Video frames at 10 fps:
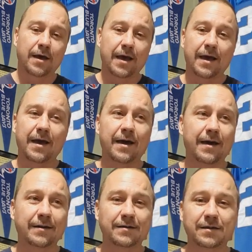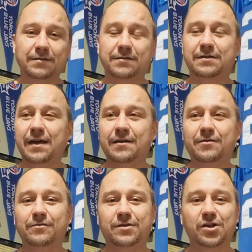And
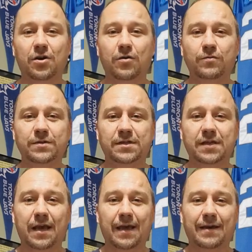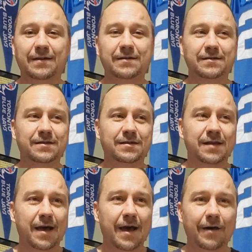Daniel Jones is
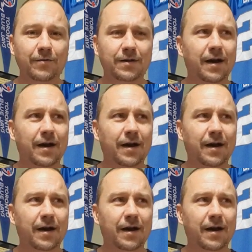out.